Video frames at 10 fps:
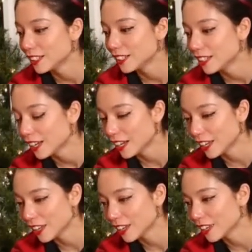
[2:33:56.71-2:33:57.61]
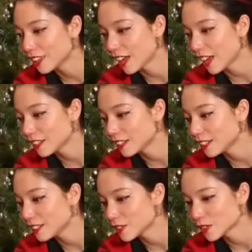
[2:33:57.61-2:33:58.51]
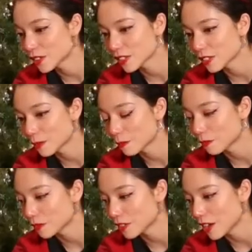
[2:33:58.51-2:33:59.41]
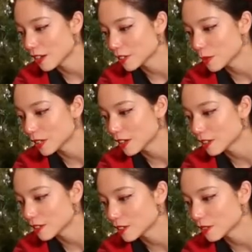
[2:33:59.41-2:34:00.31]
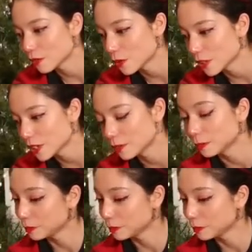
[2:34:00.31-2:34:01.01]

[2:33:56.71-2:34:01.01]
that is not going to be the case for